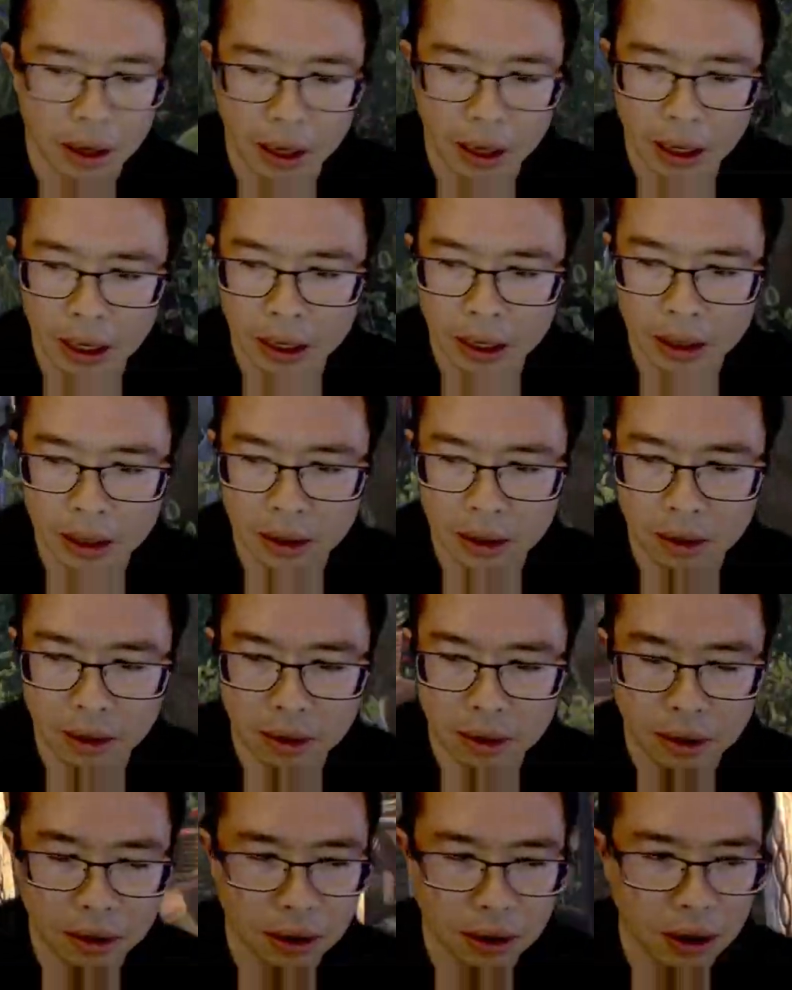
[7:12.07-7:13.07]
And
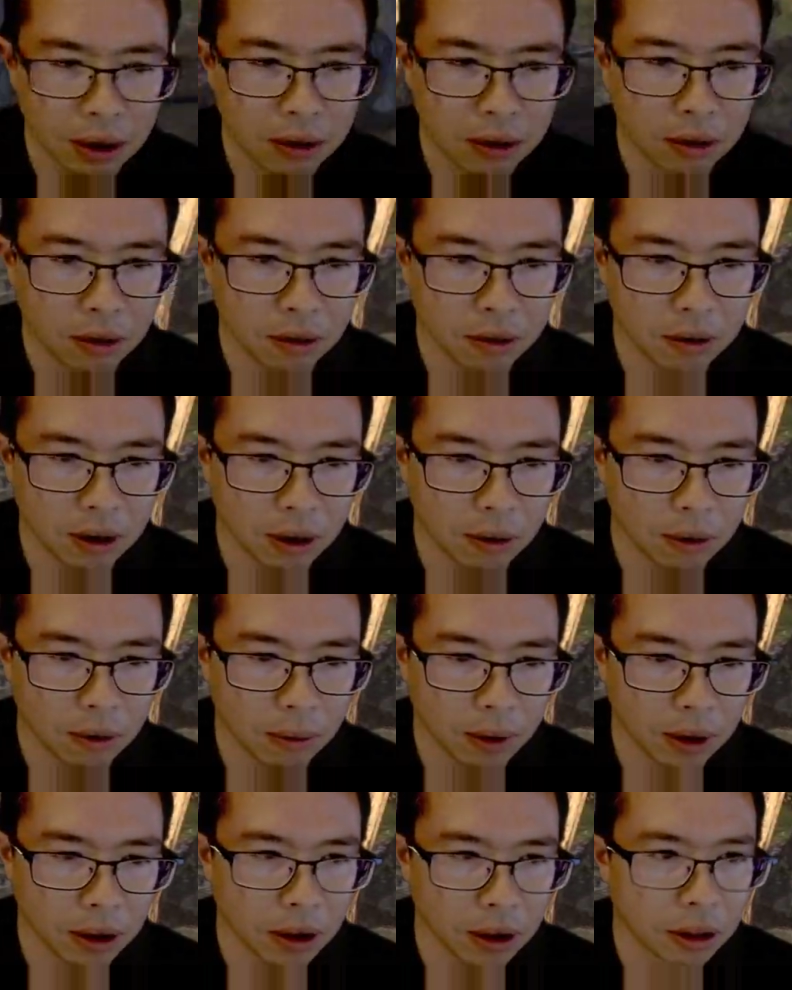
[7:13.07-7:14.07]
it turns out
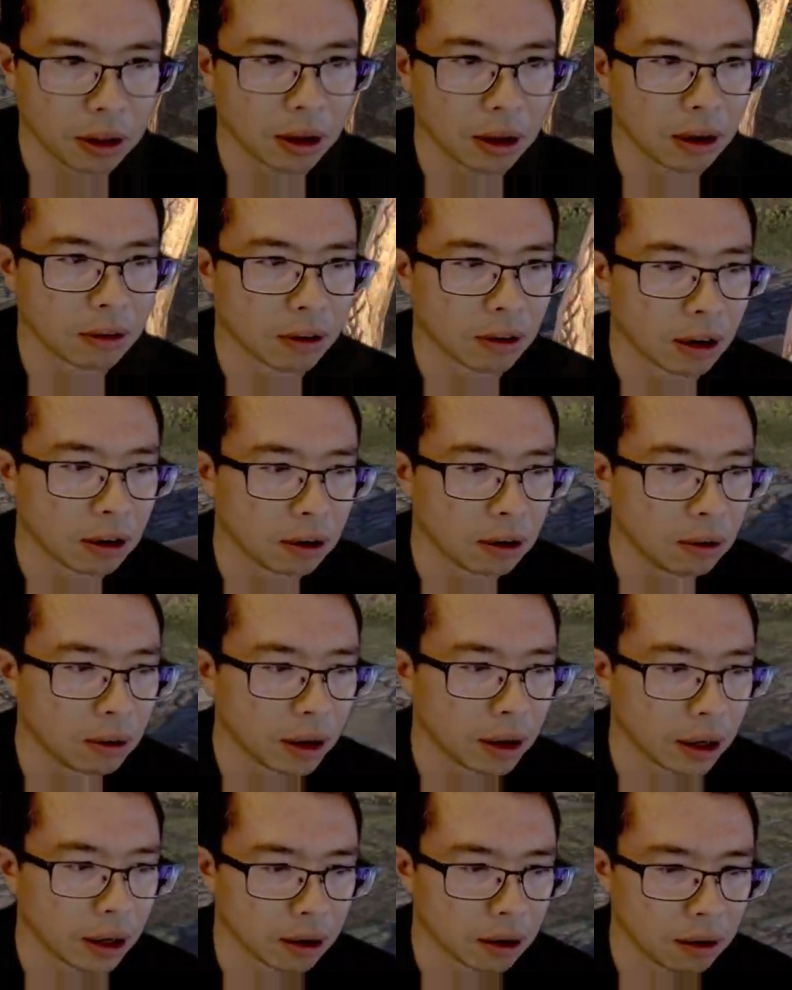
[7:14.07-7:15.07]
one of the things I do
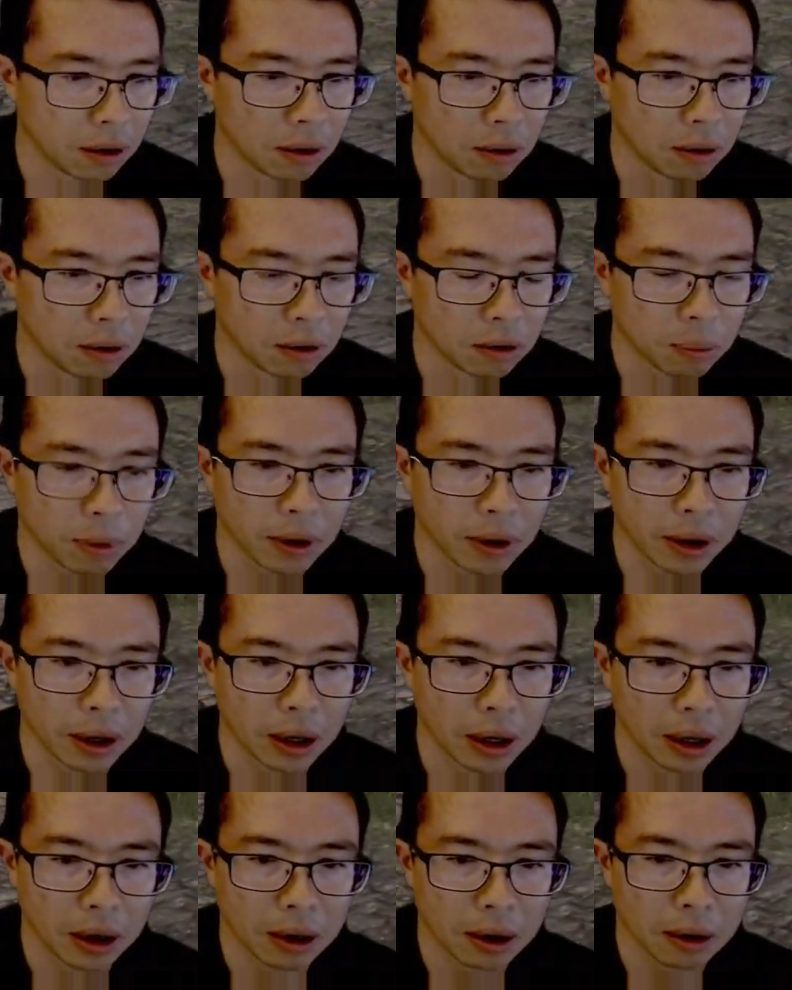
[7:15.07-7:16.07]
like to do is
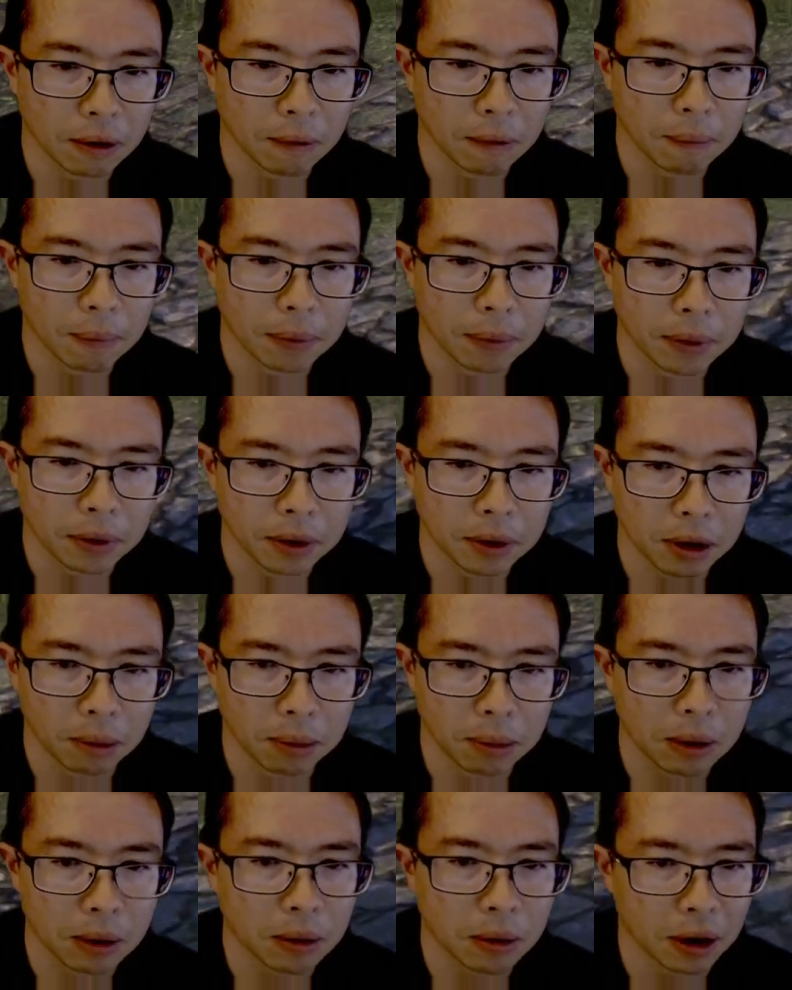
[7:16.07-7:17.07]
play
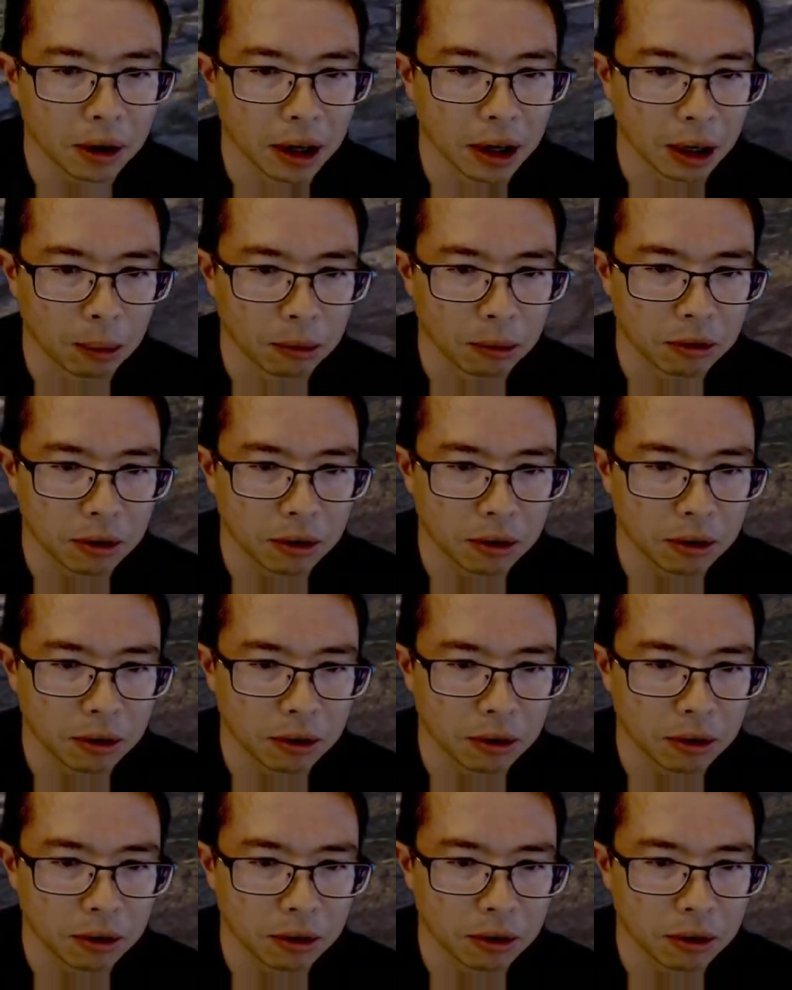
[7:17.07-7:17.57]
computer games.